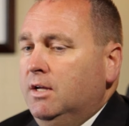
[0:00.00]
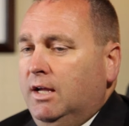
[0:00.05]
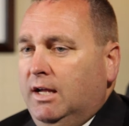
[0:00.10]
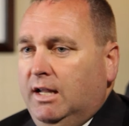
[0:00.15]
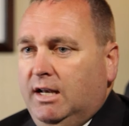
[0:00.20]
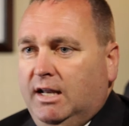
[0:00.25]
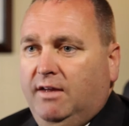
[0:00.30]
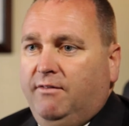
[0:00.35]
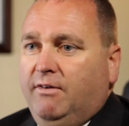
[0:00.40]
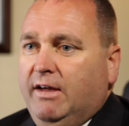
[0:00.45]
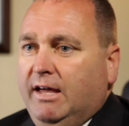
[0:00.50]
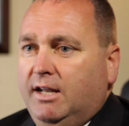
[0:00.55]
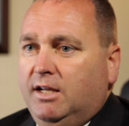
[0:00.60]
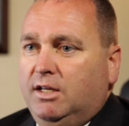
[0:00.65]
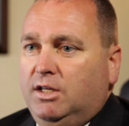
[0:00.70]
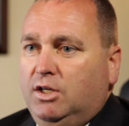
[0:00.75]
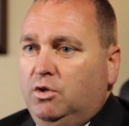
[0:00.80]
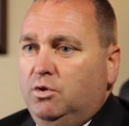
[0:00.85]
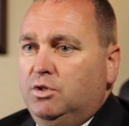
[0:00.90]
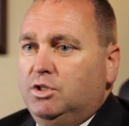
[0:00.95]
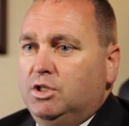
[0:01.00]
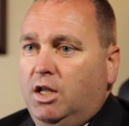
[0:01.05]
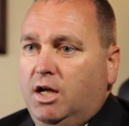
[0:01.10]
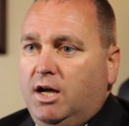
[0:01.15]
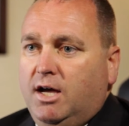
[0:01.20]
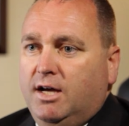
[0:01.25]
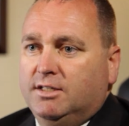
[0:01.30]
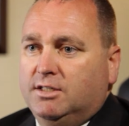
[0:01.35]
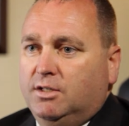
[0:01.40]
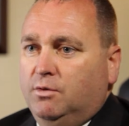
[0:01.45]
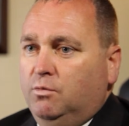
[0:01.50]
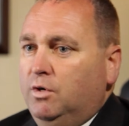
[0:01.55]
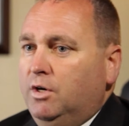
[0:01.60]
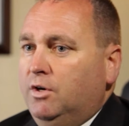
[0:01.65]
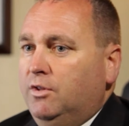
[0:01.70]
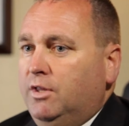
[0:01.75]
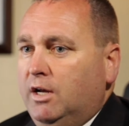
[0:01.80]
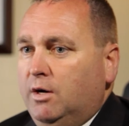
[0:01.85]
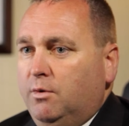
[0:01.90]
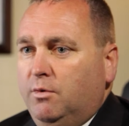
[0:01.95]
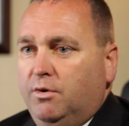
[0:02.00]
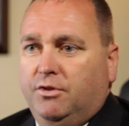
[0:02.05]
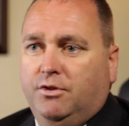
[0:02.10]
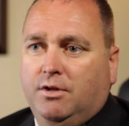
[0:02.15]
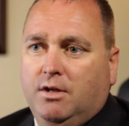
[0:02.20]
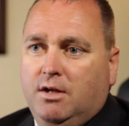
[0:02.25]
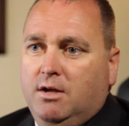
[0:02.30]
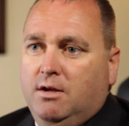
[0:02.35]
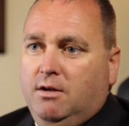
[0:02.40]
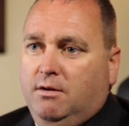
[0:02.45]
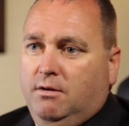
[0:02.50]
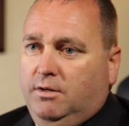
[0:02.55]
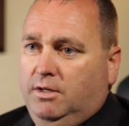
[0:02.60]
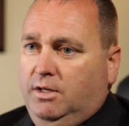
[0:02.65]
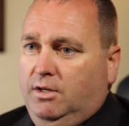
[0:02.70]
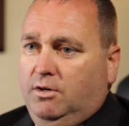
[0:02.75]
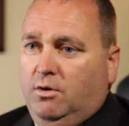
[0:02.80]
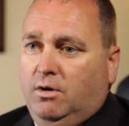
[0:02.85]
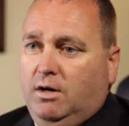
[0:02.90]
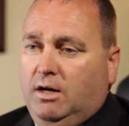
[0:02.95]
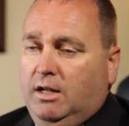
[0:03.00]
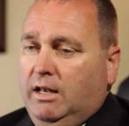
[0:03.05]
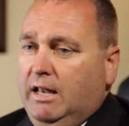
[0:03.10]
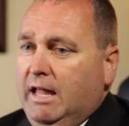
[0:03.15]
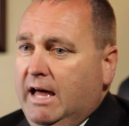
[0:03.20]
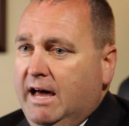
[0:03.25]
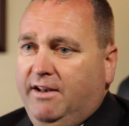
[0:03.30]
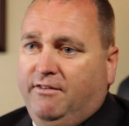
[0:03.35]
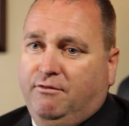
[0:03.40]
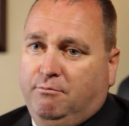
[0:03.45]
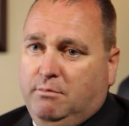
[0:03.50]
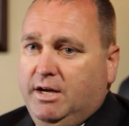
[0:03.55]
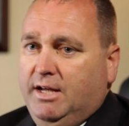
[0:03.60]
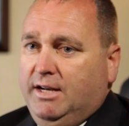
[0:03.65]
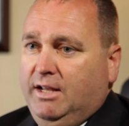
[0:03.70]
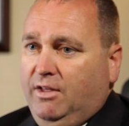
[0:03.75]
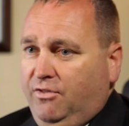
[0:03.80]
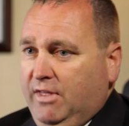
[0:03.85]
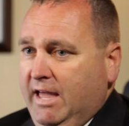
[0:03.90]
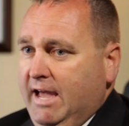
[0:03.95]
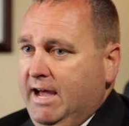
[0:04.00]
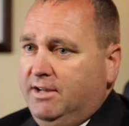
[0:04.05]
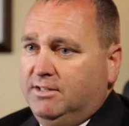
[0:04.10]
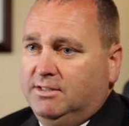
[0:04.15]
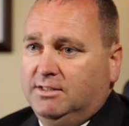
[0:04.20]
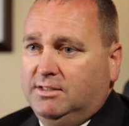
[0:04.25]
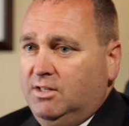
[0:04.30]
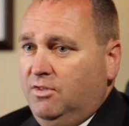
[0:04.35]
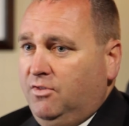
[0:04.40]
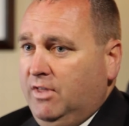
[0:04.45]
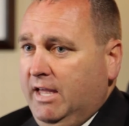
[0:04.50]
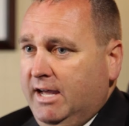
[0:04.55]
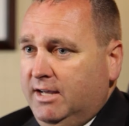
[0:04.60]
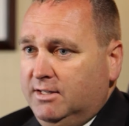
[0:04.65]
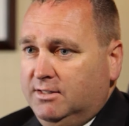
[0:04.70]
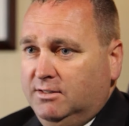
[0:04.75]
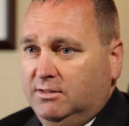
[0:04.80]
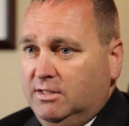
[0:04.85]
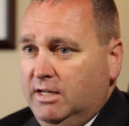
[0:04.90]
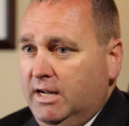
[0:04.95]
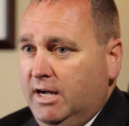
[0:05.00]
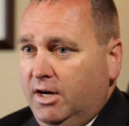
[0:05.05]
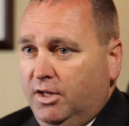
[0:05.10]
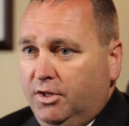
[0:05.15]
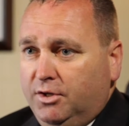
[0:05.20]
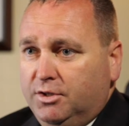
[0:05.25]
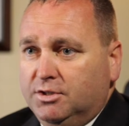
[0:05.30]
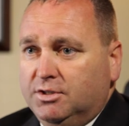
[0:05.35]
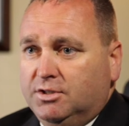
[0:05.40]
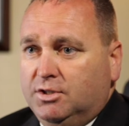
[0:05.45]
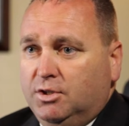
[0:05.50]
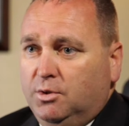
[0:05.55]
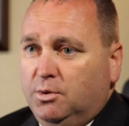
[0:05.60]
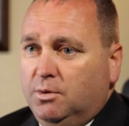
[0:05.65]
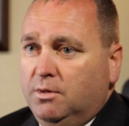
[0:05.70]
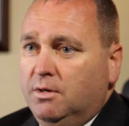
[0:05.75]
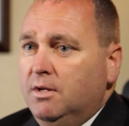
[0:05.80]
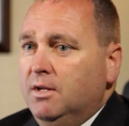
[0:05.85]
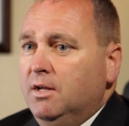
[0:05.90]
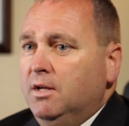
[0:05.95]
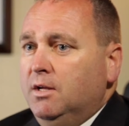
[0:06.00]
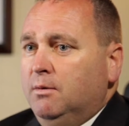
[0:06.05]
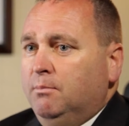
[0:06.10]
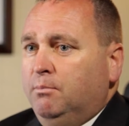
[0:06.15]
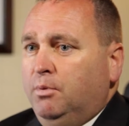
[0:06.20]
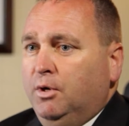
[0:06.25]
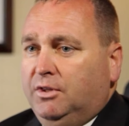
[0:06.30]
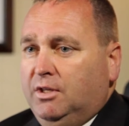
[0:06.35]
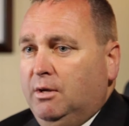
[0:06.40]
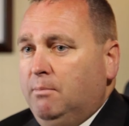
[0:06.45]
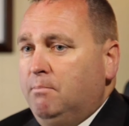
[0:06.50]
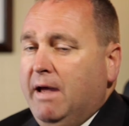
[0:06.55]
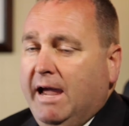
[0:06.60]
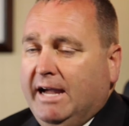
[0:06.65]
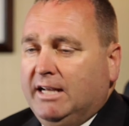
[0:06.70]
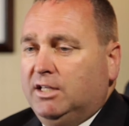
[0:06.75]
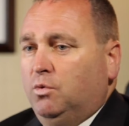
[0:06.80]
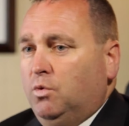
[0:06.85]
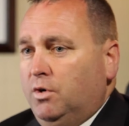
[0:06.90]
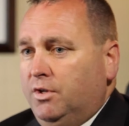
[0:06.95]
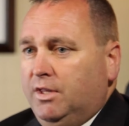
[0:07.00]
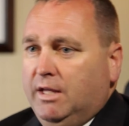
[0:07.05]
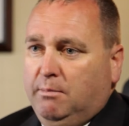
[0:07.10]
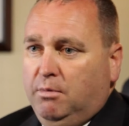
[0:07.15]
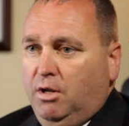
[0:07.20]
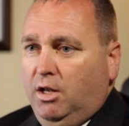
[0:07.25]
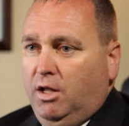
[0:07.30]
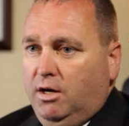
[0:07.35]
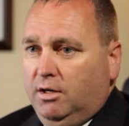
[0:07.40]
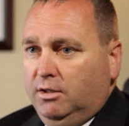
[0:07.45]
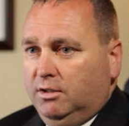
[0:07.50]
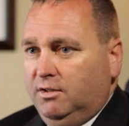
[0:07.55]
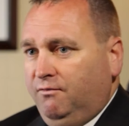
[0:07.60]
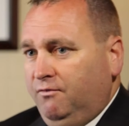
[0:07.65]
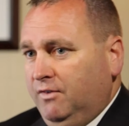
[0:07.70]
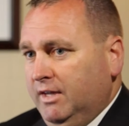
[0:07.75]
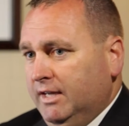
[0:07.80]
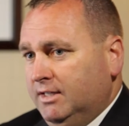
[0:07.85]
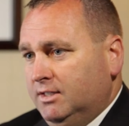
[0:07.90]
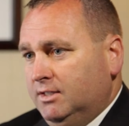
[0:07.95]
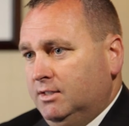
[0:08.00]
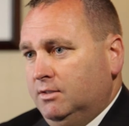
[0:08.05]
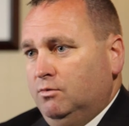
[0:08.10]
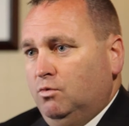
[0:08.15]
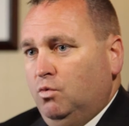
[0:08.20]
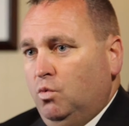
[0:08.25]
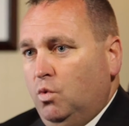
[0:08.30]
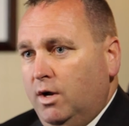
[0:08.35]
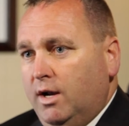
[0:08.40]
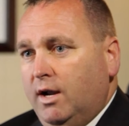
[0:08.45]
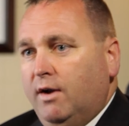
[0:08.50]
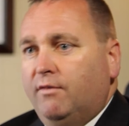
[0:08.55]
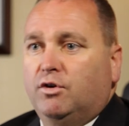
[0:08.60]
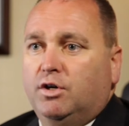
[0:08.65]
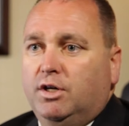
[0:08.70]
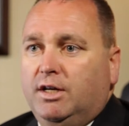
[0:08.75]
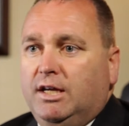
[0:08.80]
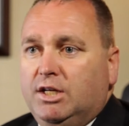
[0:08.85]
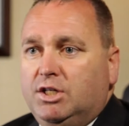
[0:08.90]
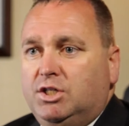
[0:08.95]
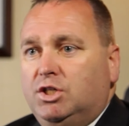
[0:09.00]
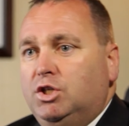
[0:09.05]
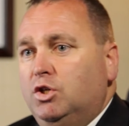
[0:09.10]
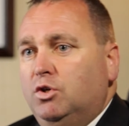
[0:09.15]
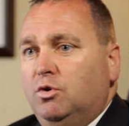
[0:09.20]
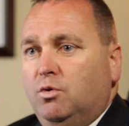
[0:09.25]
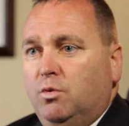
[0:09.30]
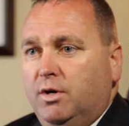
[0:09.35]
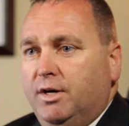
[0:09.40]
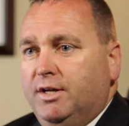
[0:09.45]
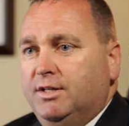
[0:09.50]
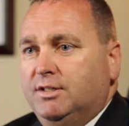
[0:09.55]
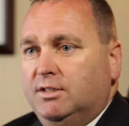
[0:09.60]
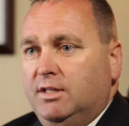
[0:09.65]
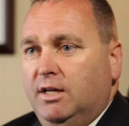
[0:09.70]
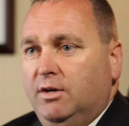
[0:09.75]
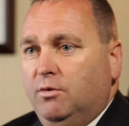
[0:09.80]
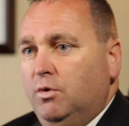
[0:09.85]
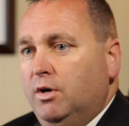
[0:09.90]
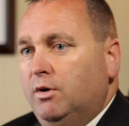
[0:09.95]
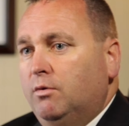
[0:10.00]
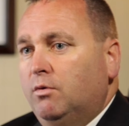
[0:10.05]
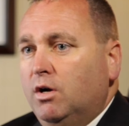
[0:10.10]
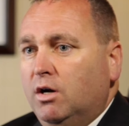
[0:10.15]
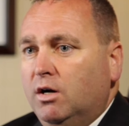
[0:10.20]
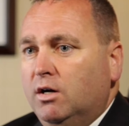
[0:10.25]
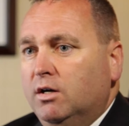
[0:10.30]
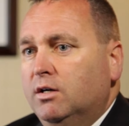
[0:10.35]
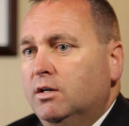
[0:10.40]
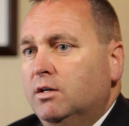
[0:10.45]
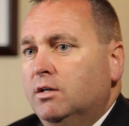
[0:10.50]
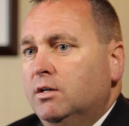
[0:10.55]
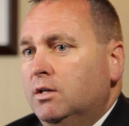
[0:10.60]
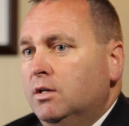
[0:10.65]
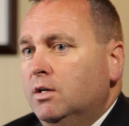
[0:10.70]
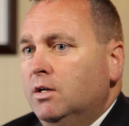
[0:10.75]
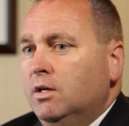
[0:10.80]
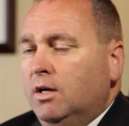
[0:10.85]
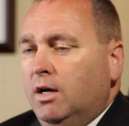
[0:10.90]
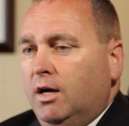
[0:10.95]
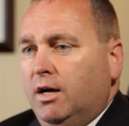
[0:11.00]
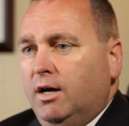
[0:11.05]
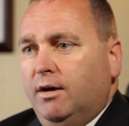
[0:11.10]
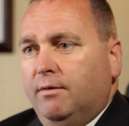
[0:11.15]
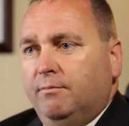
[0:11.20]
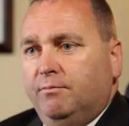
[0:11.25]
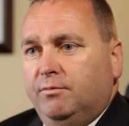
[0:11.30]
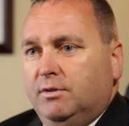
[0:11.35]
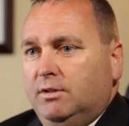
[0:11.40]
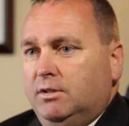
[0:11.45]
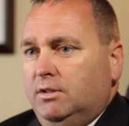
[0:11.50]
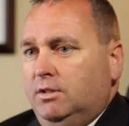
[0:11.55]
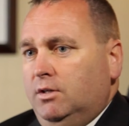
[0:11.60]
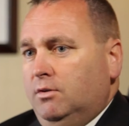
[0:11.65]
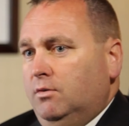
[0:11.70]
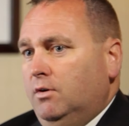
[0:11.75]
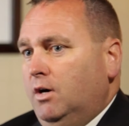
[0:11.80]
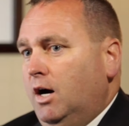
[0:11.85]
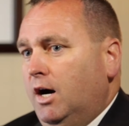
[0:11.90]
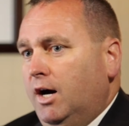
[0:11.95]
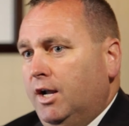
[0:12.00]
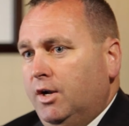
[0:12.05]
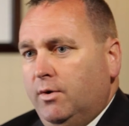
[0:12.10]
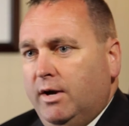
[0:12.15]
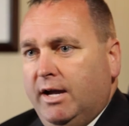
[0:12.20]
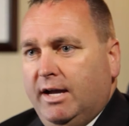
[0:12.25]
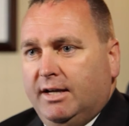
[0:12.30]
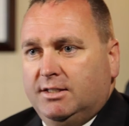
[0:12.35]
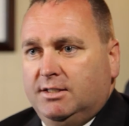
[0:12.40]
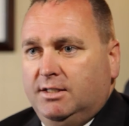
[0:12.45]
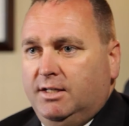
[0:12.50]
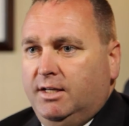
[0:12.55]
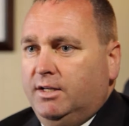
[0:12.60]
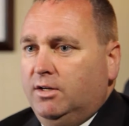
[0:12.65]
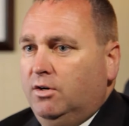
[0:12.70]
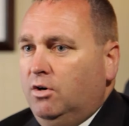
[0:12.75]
and they've had a huge loss and we're there with, you know, a lot of money, thousands and thousands of dollars to put them back to where they belong, to fix whatever issue it was that went wrong. Um, you know, auto accident,